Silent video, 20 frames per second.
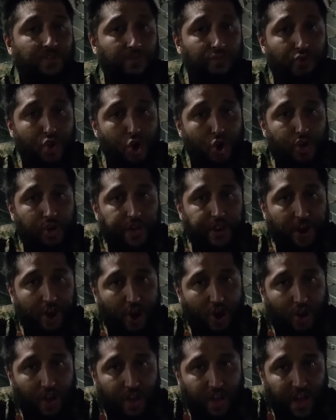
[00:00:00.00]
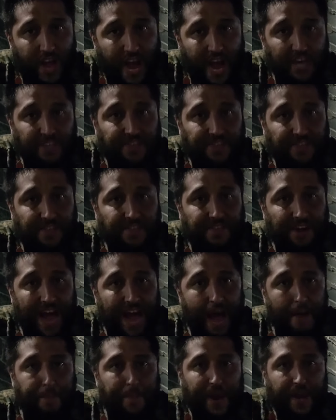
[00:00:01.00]
nuclear
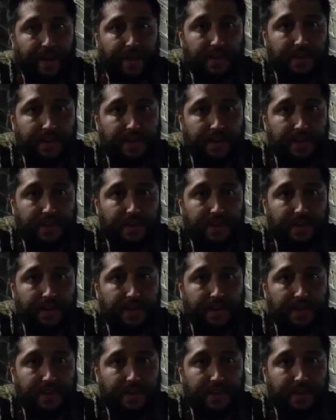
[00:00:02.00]
isotopic